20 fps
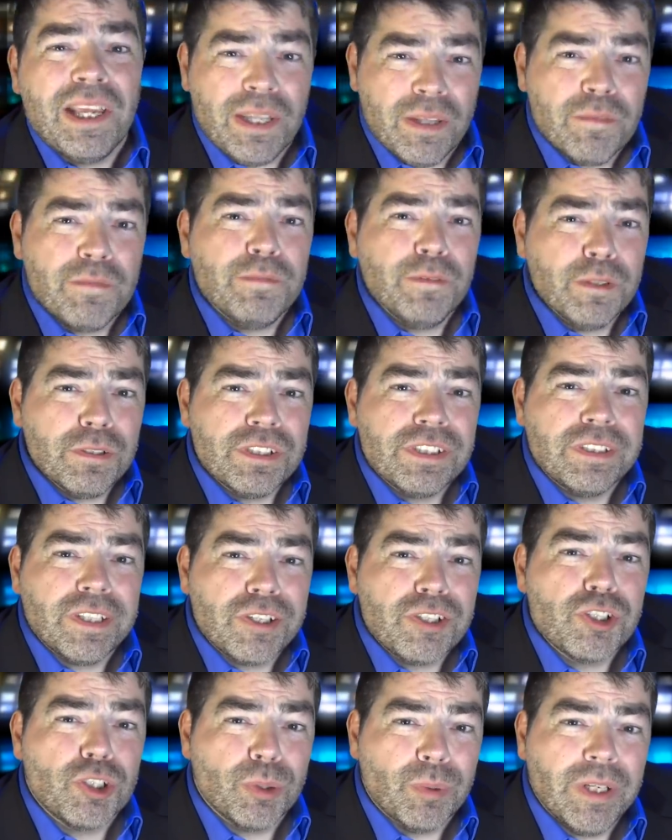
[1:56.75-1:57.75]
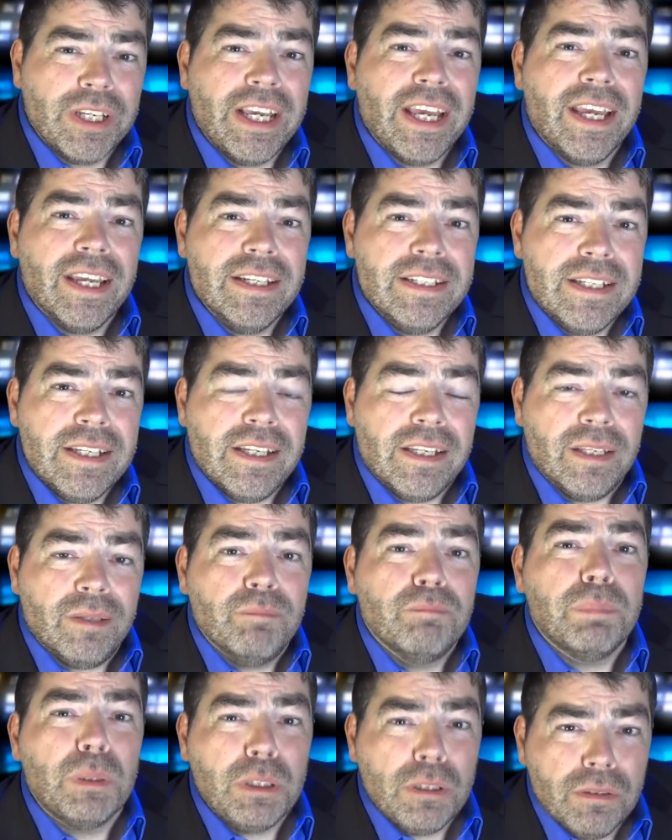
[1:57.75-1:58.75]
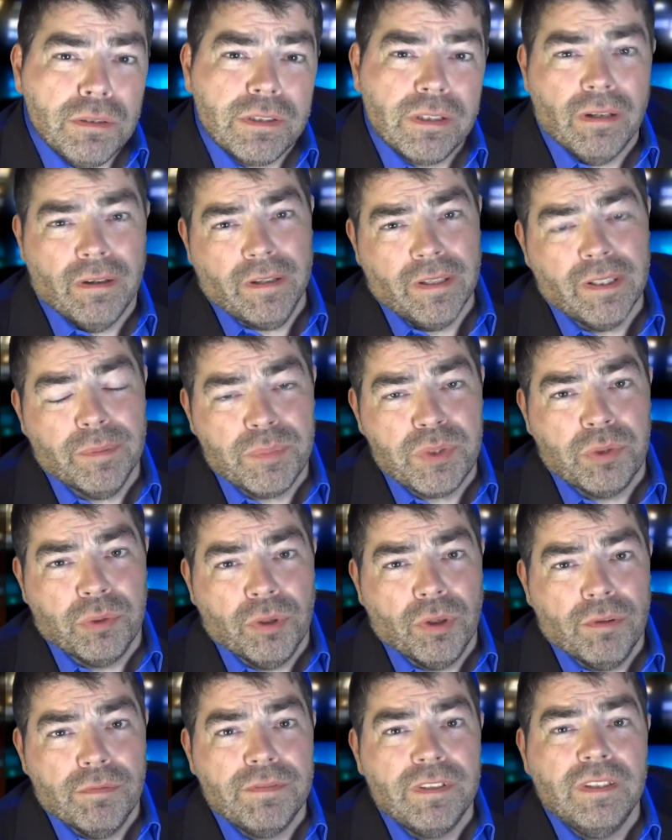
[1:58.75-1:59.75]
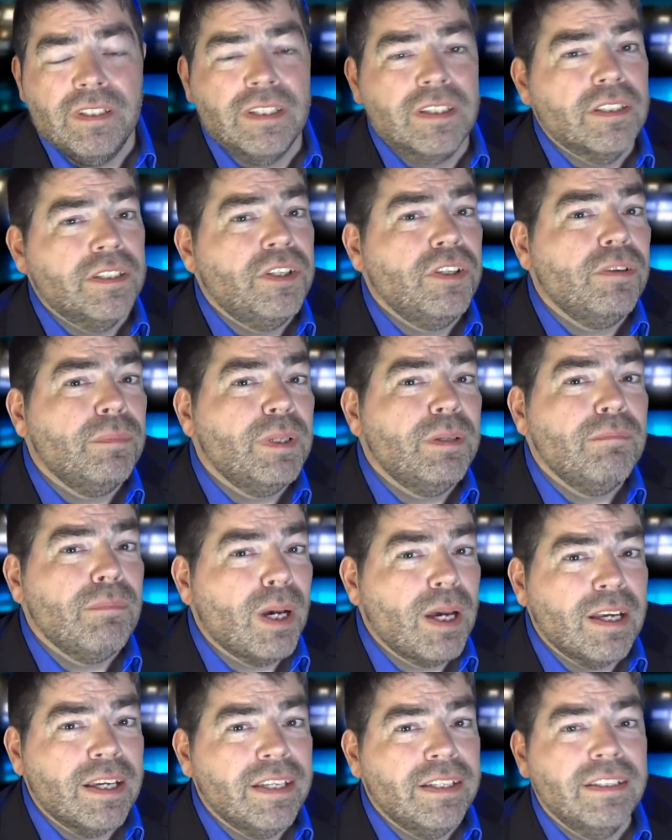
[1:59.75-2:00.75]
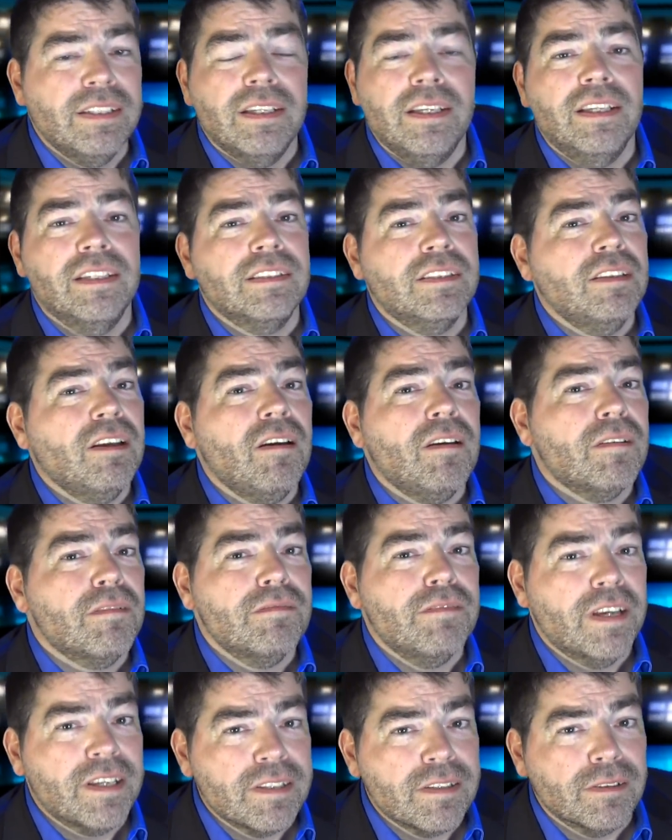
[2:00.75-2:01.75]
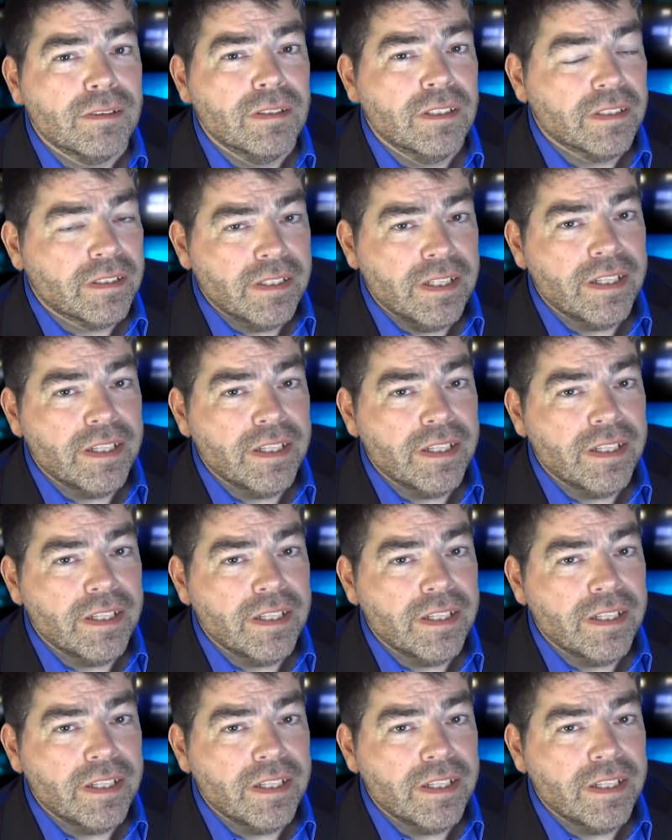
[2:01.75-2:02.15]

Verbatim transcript: In the first century AD, Plutarch observed that the human mind is not a vessel that